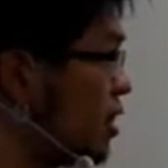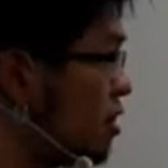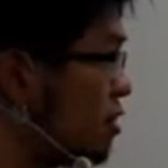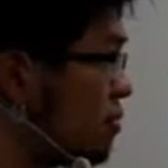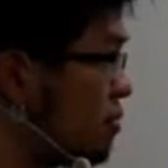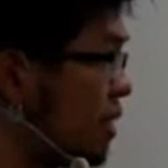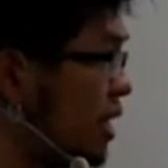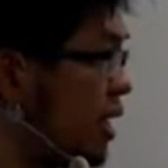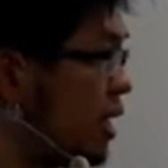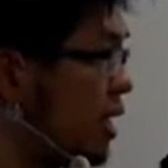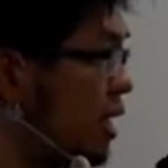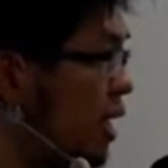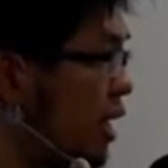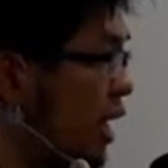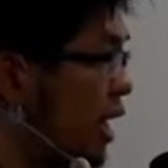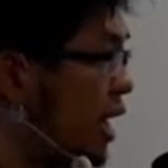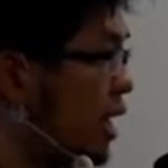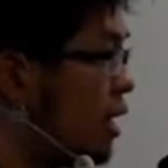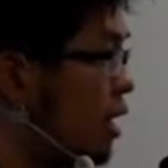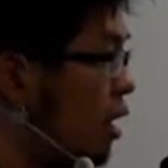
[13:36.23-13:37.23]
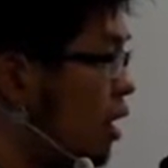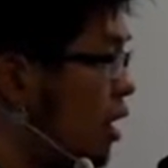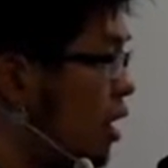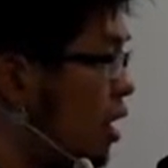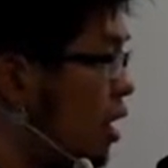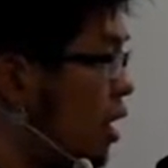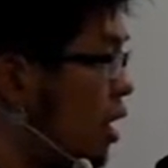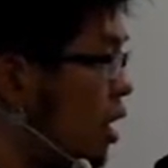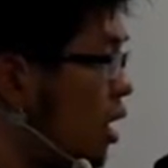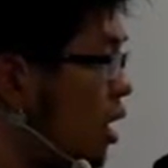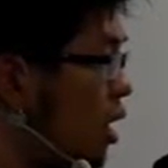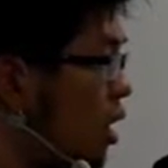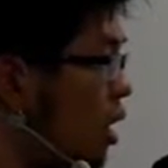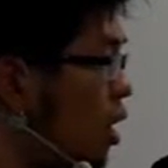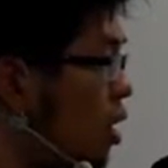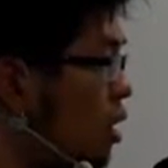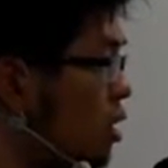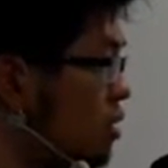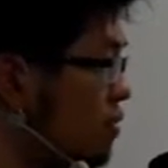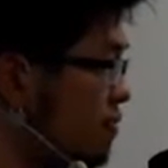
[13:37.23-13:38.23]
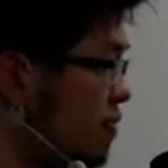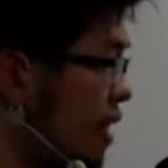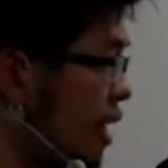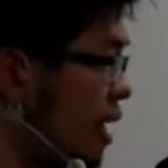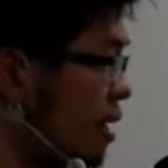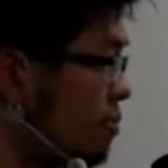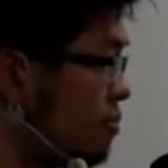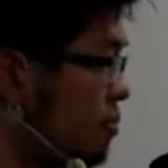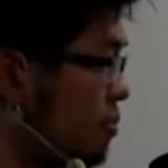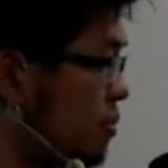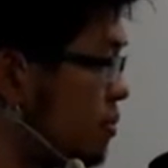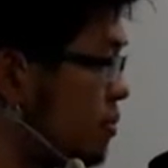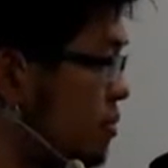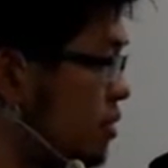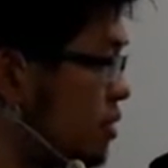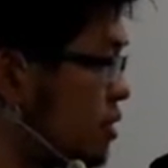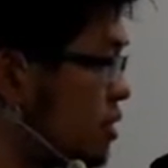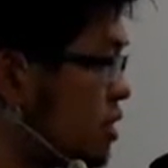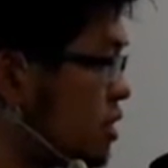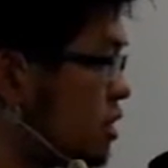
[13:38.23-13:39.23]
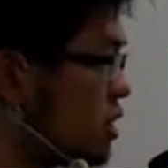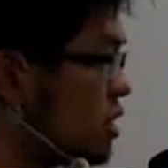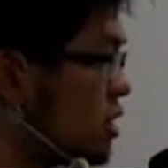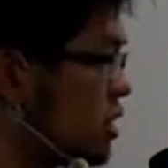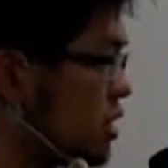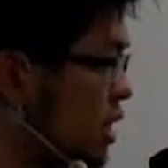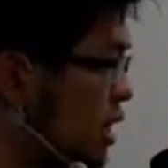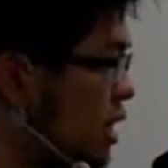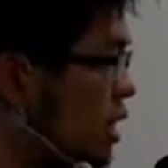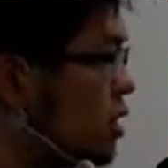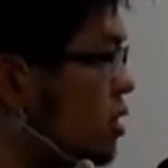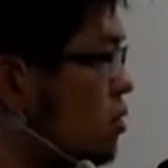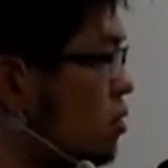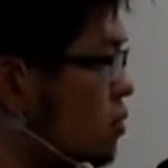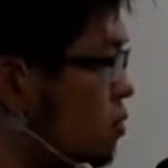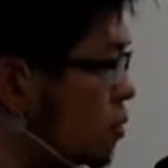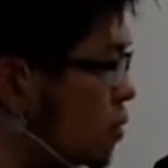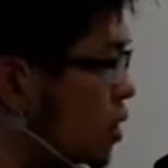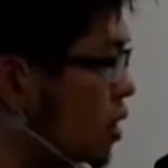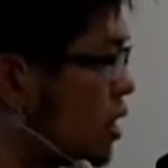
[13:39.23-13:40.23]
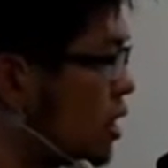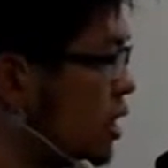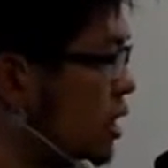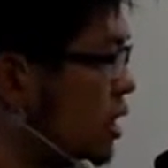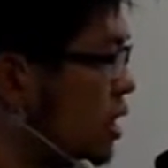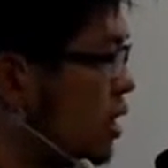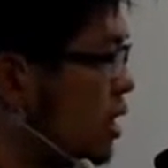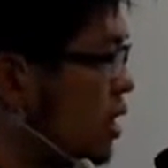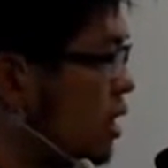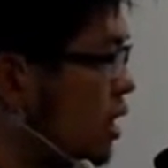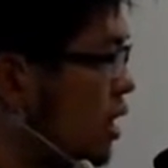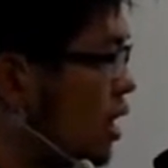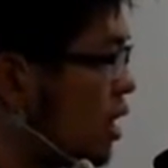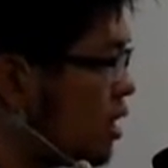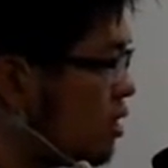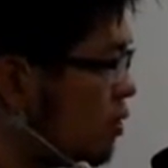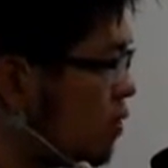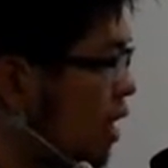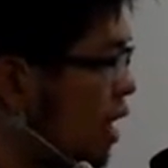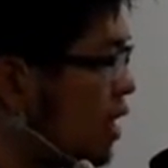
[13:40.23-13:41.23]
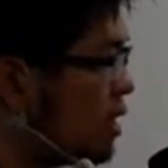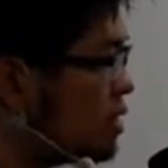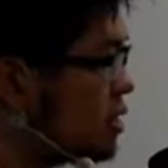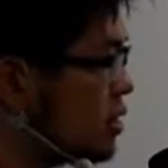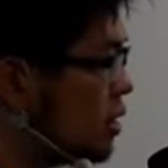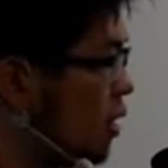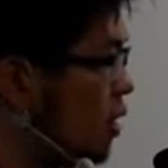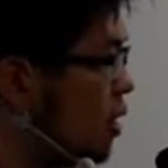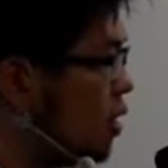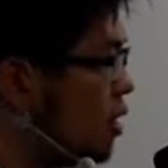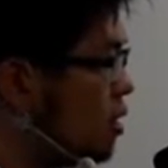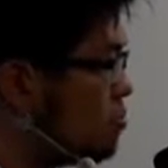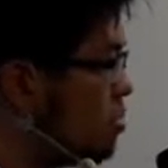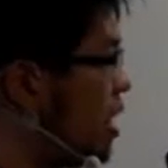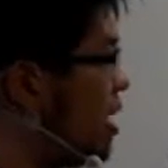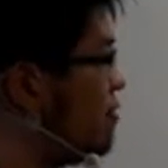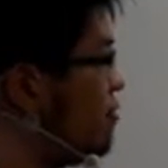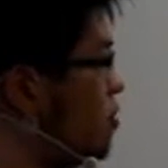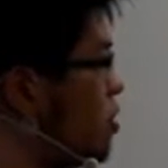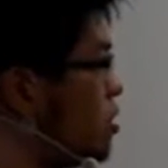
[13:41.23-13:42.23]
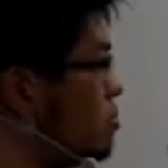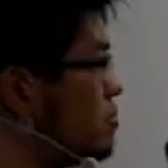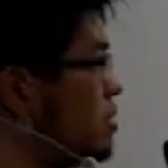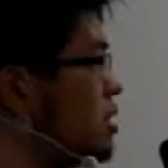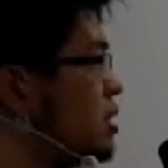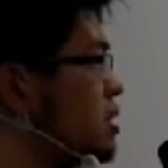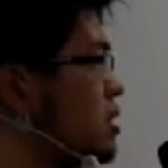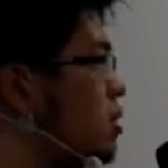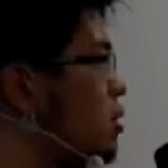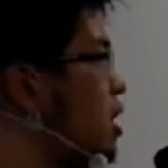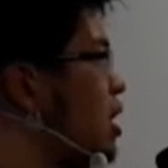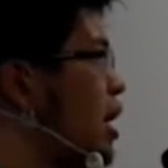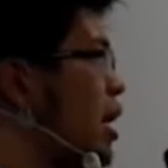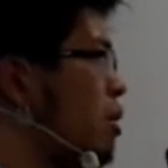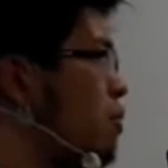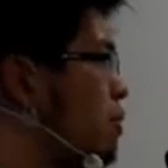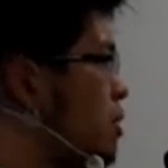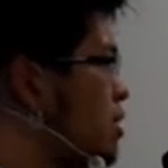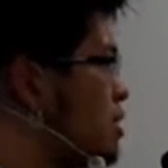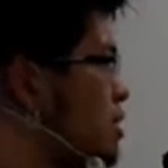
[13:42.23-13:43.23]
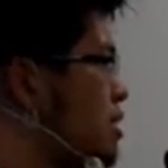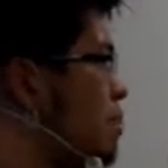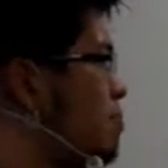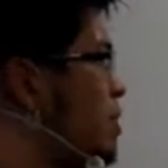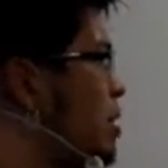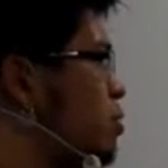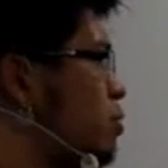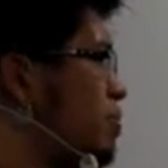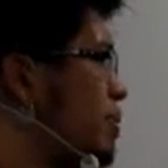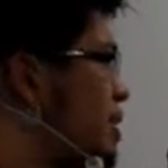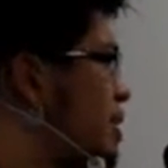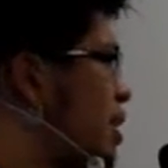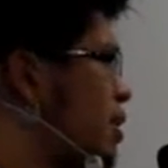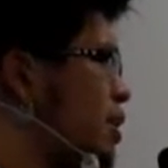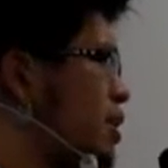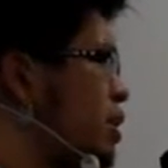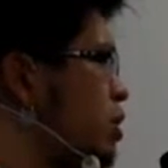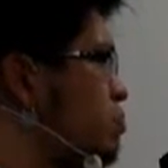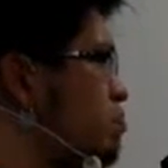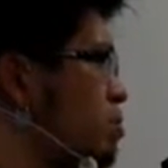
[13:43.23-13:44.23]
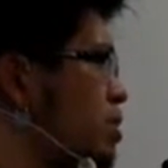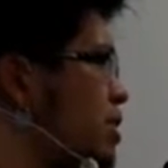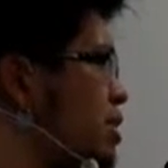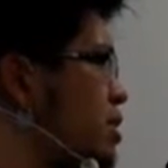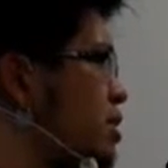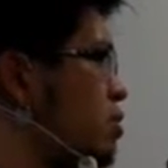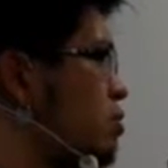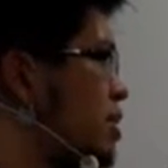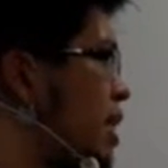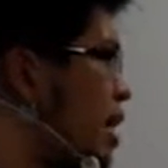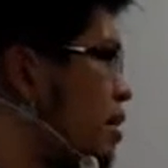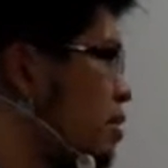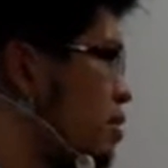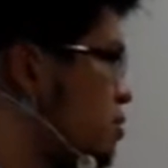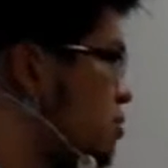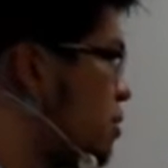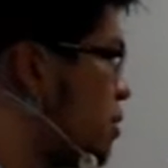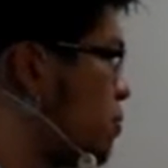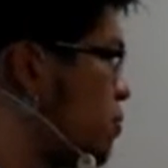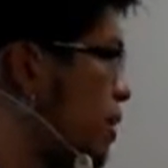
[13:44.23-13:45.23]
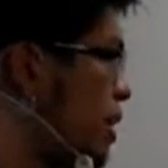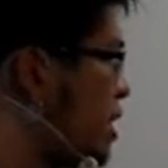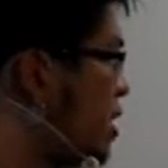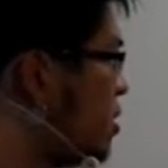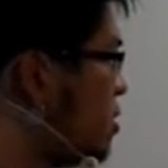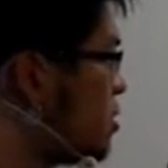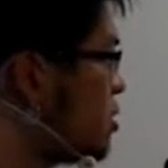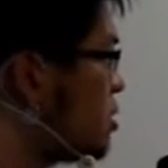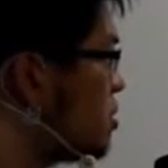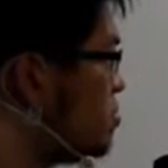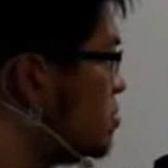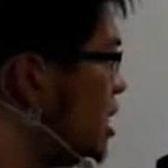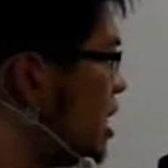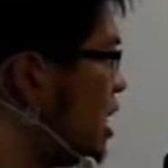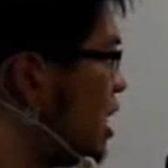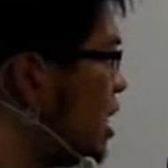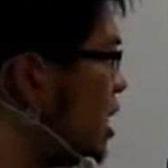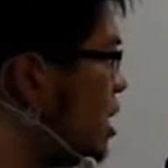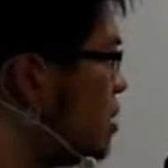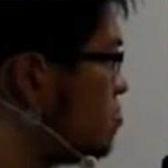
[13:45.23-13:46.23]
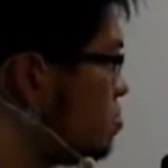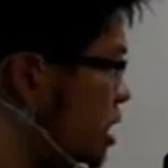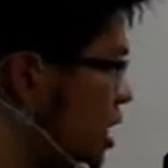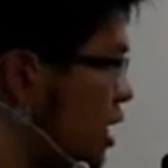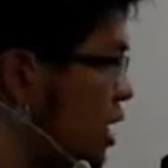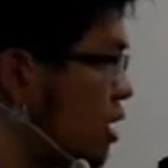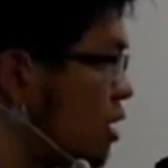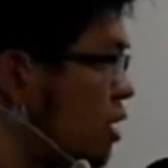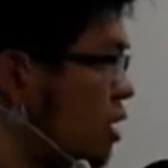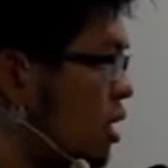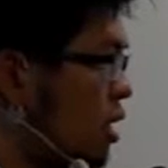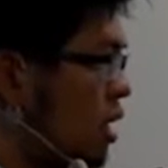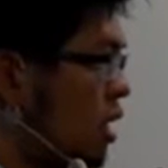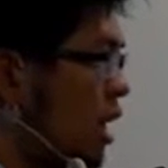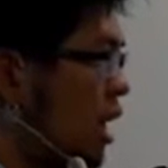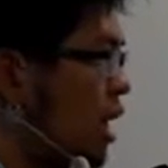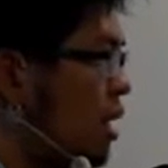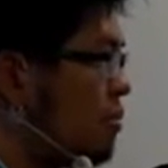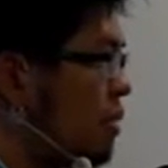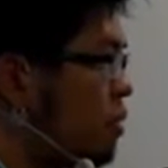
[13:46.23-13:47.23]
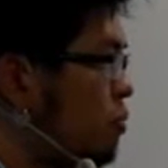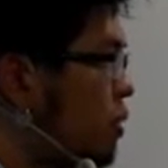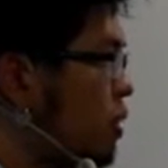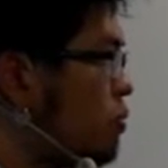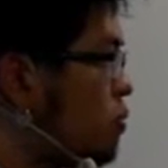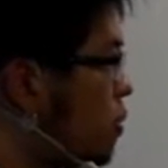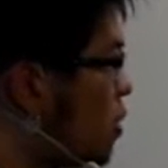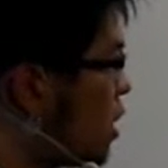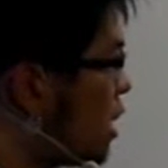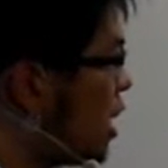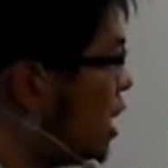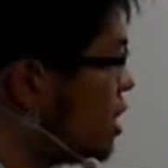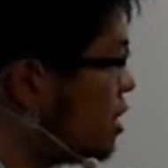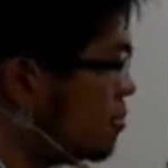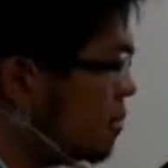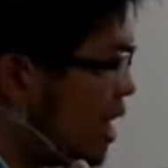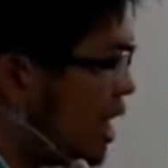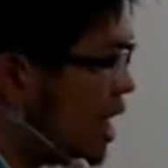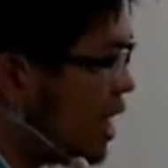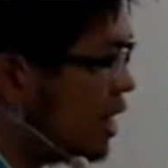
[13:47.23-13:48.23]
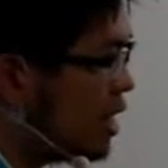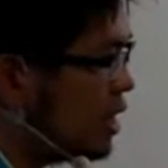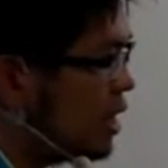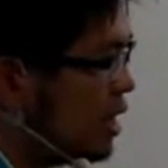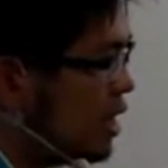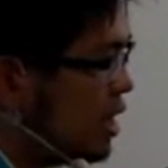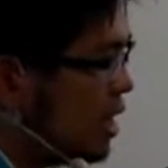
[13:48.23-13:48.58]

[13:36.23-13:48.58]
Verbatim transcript: the three. And all of them just didn't work across all platforms, and so it was, something would be telling you, please go download the Windows Media Player. Um, it wouldn't work on the Mac.